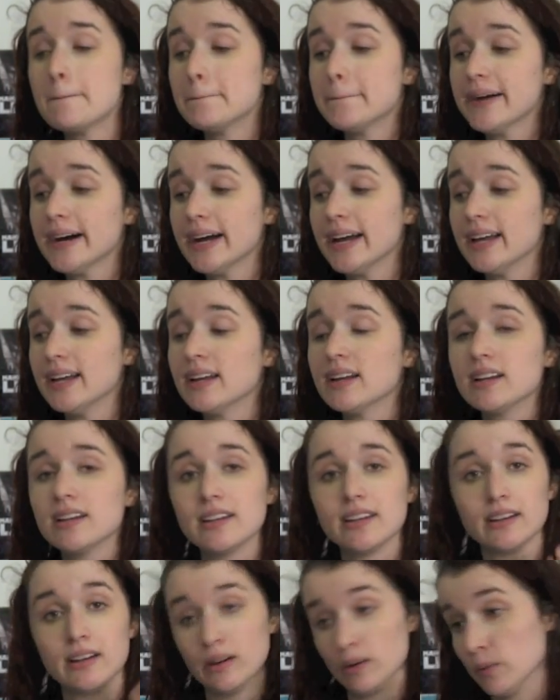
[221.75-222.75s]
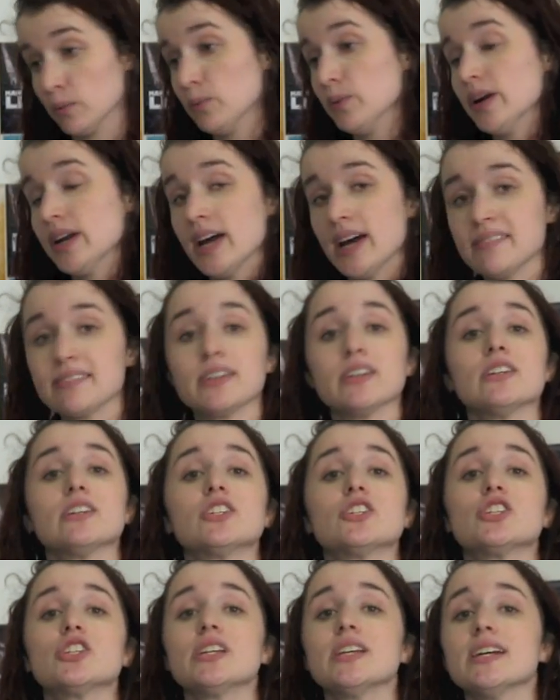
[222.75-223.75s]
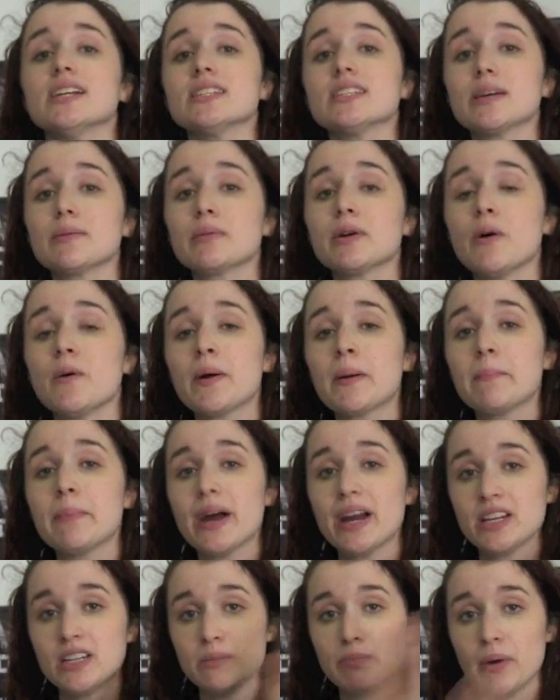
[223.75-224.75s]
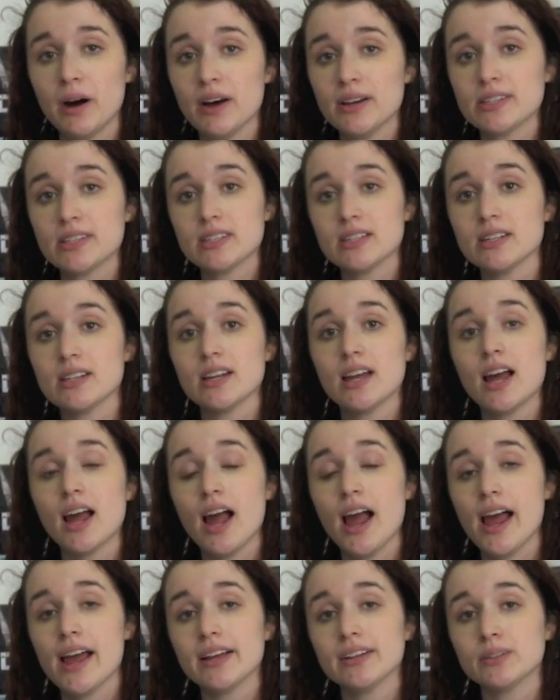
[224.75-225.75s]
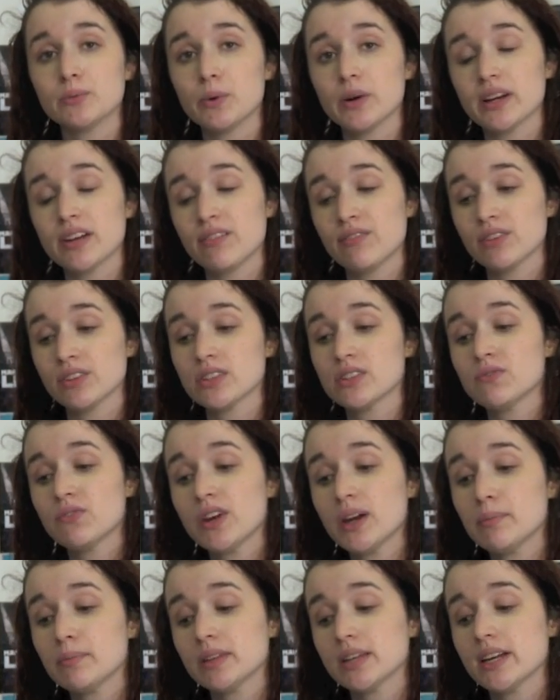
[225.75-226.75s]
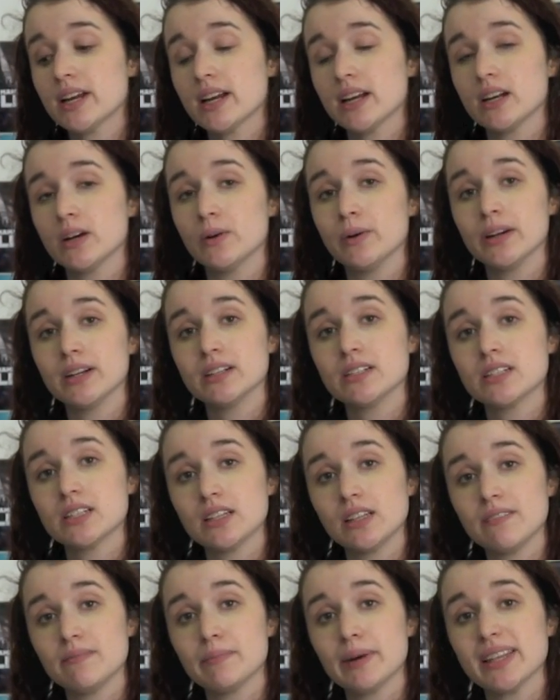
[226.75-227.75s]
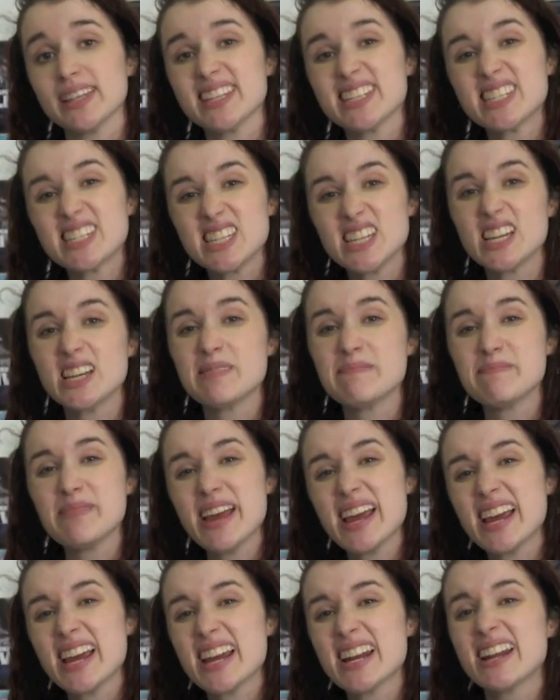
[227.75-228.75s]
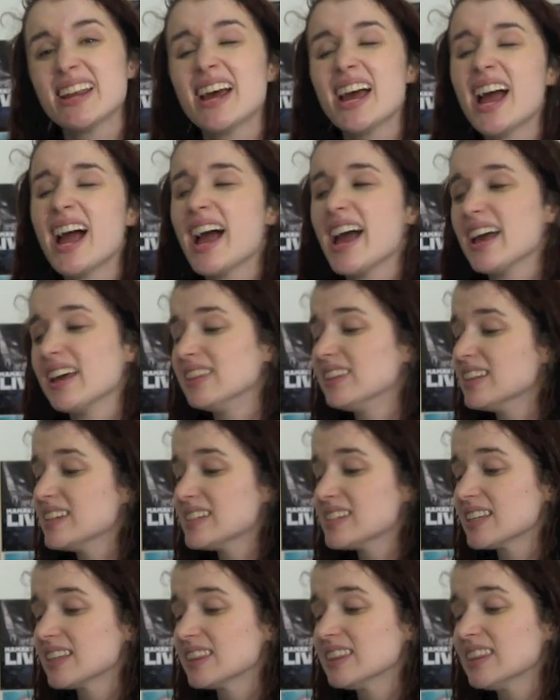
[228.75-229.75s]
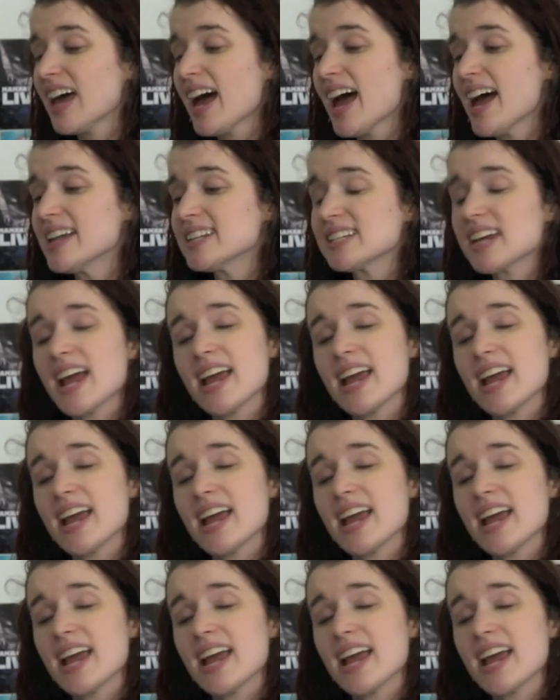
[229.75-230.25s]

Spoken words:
But, you know, whatever. She ends up going back to Boston and working for this family and going to live by the sea in Maine and things like that.